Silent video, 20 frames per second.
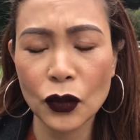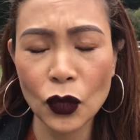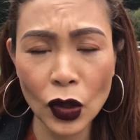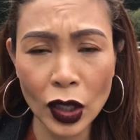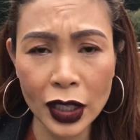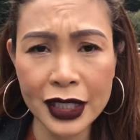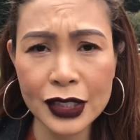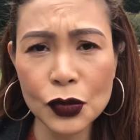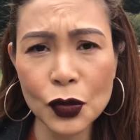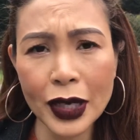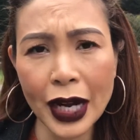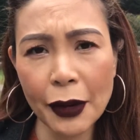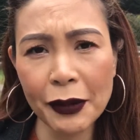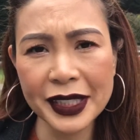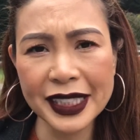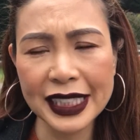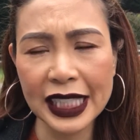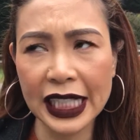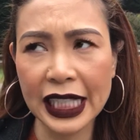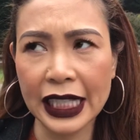Because when I was
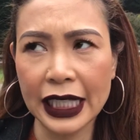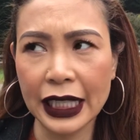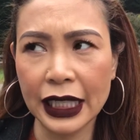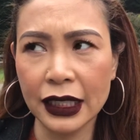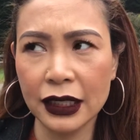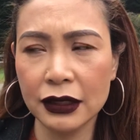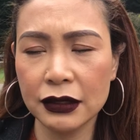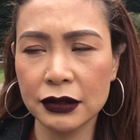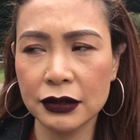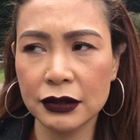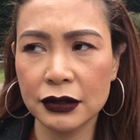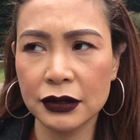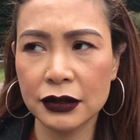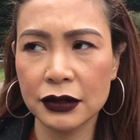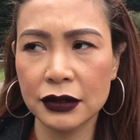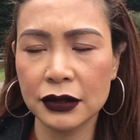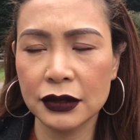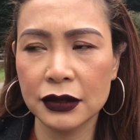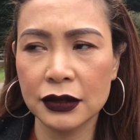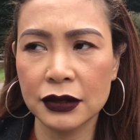a kid,
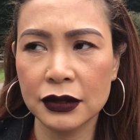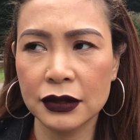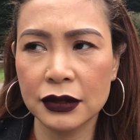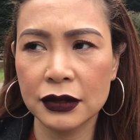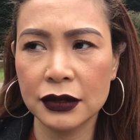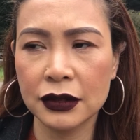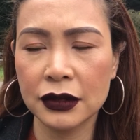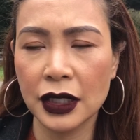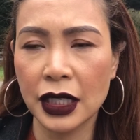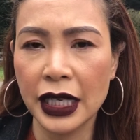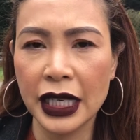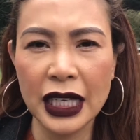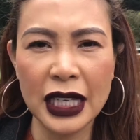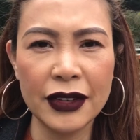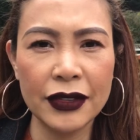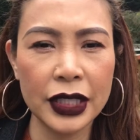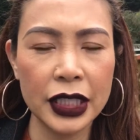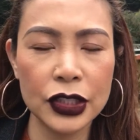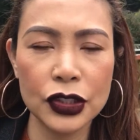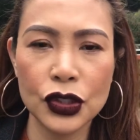
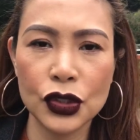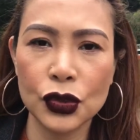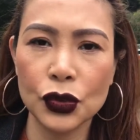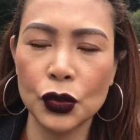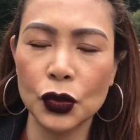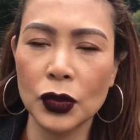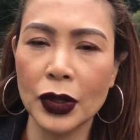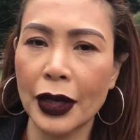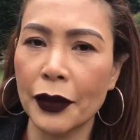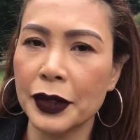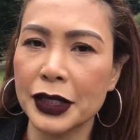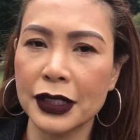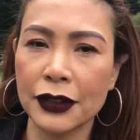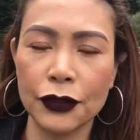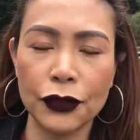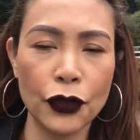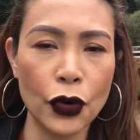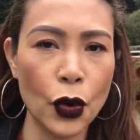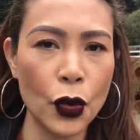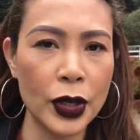even in school, I wasn't
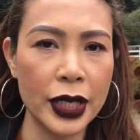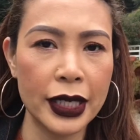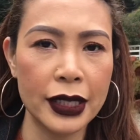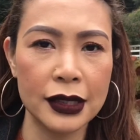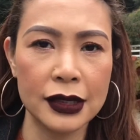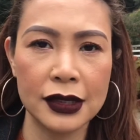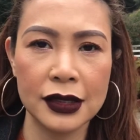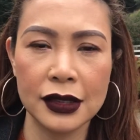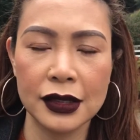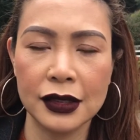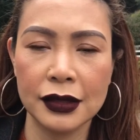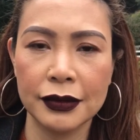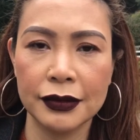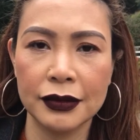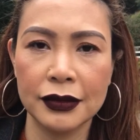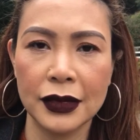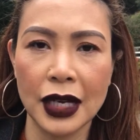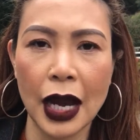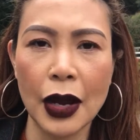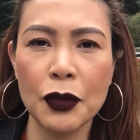focused.
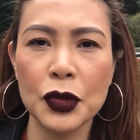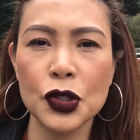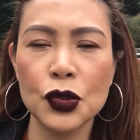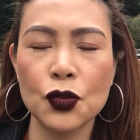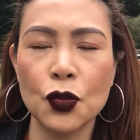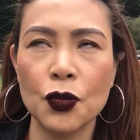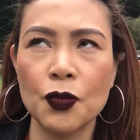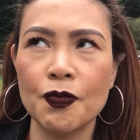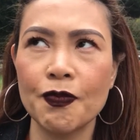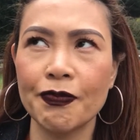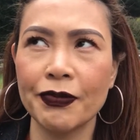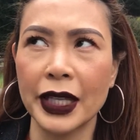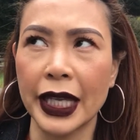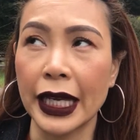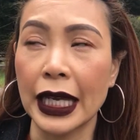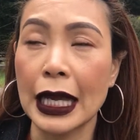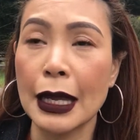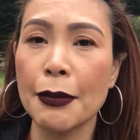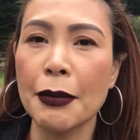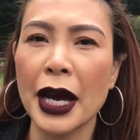I was
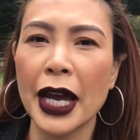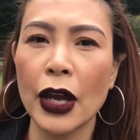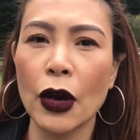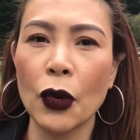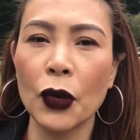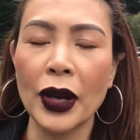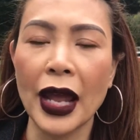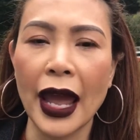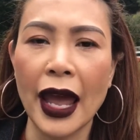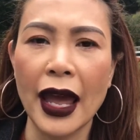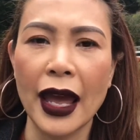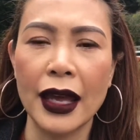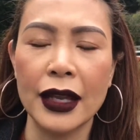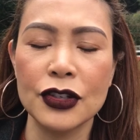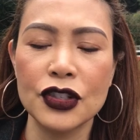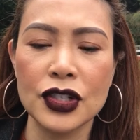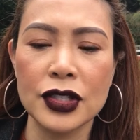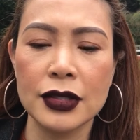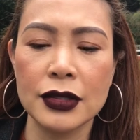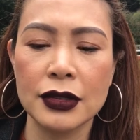in my own head,
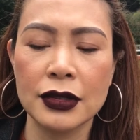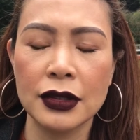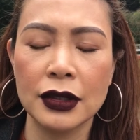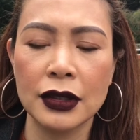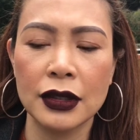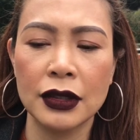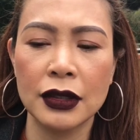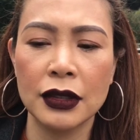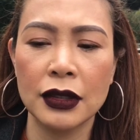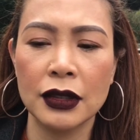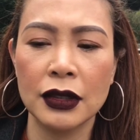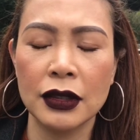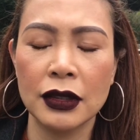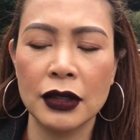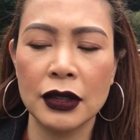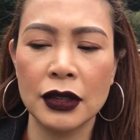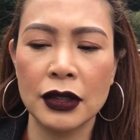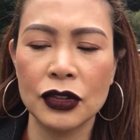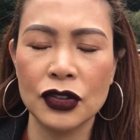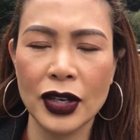just
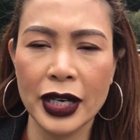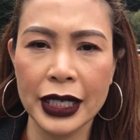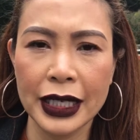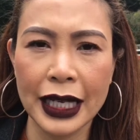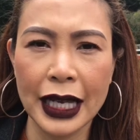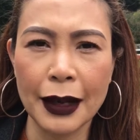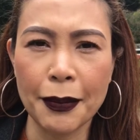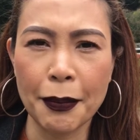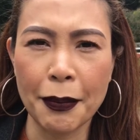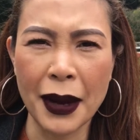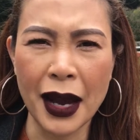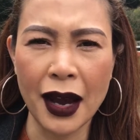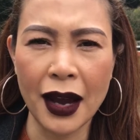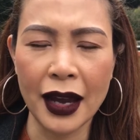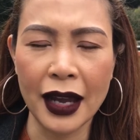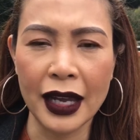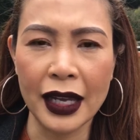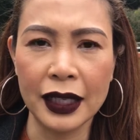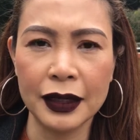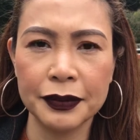trying to get
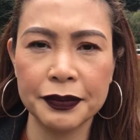by.